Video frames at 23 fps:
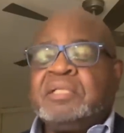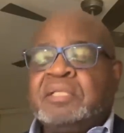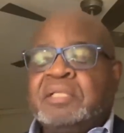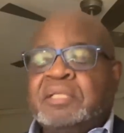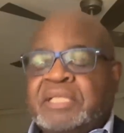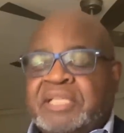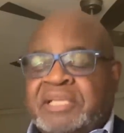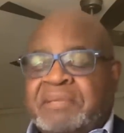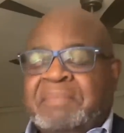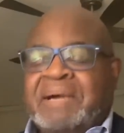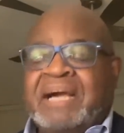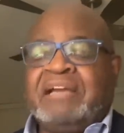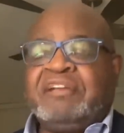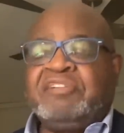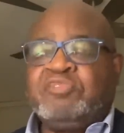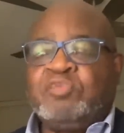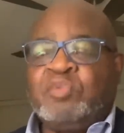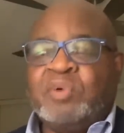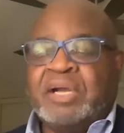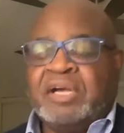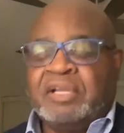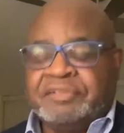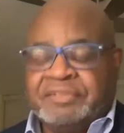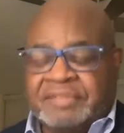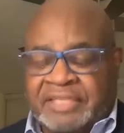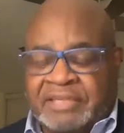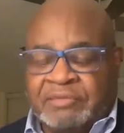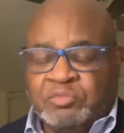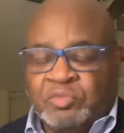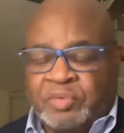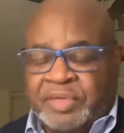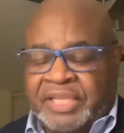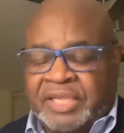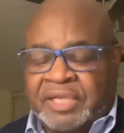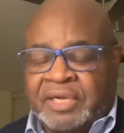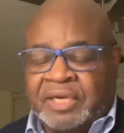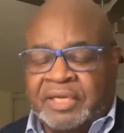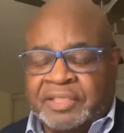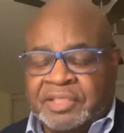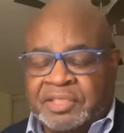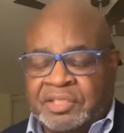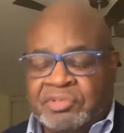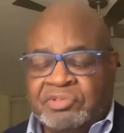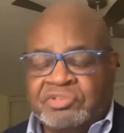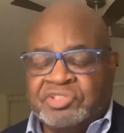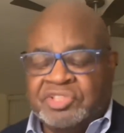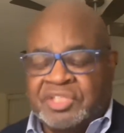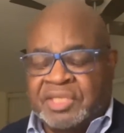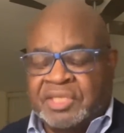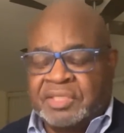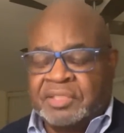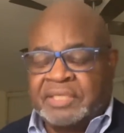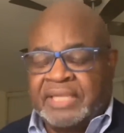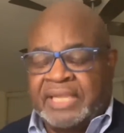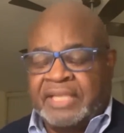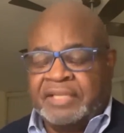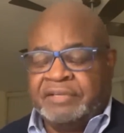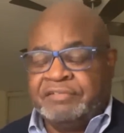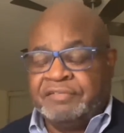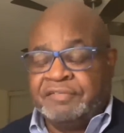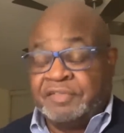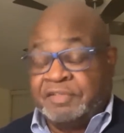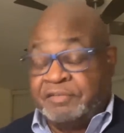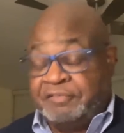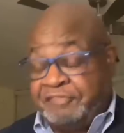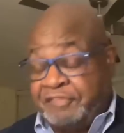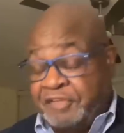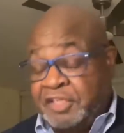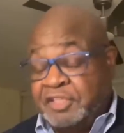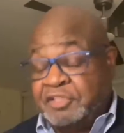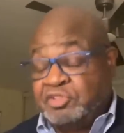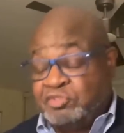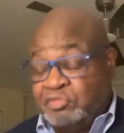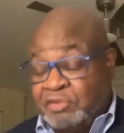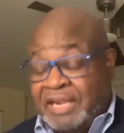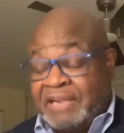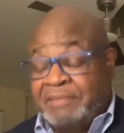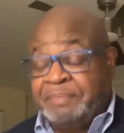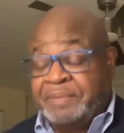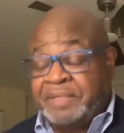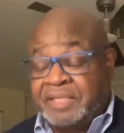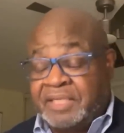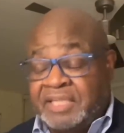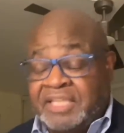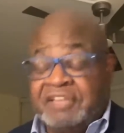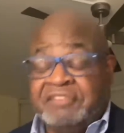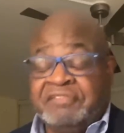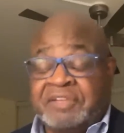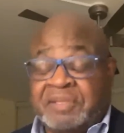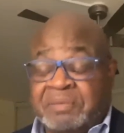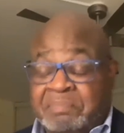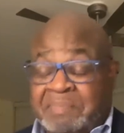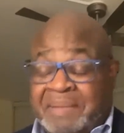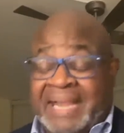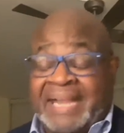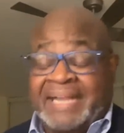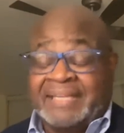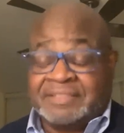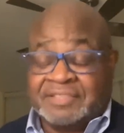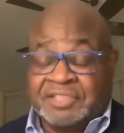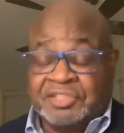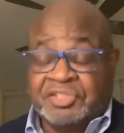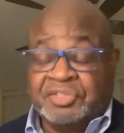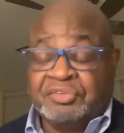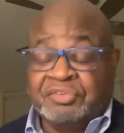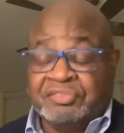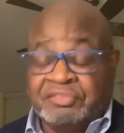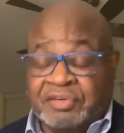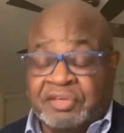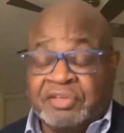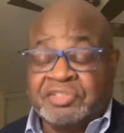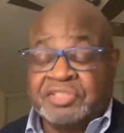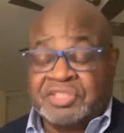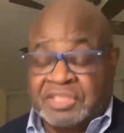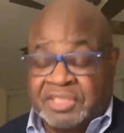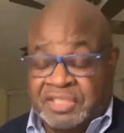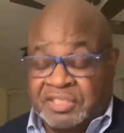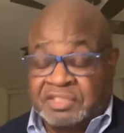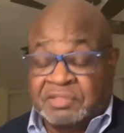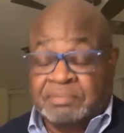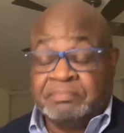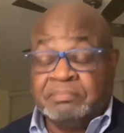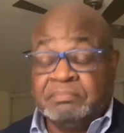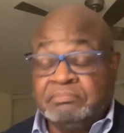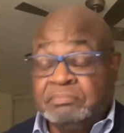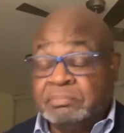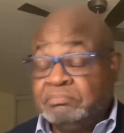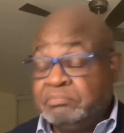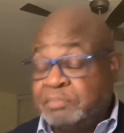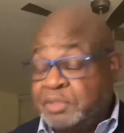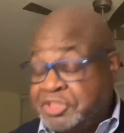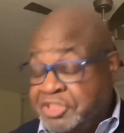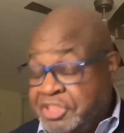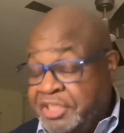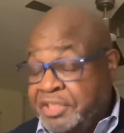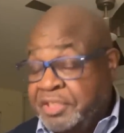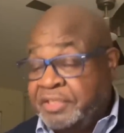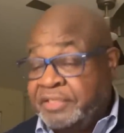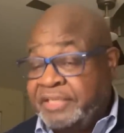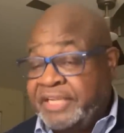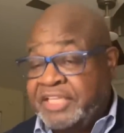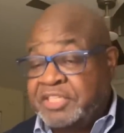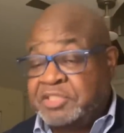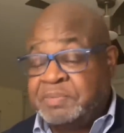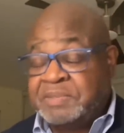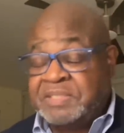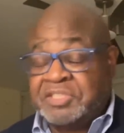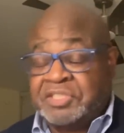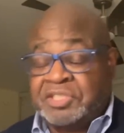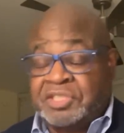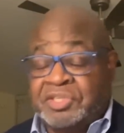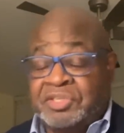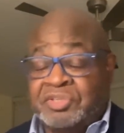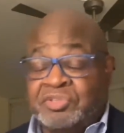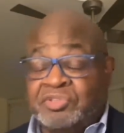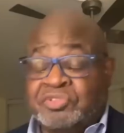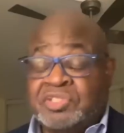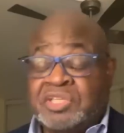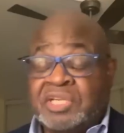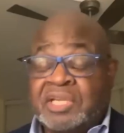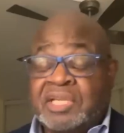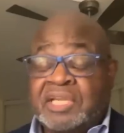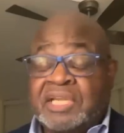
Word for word: the amount of wealth that we are using in the philanthropic giving back to universities, particularly HBCUs,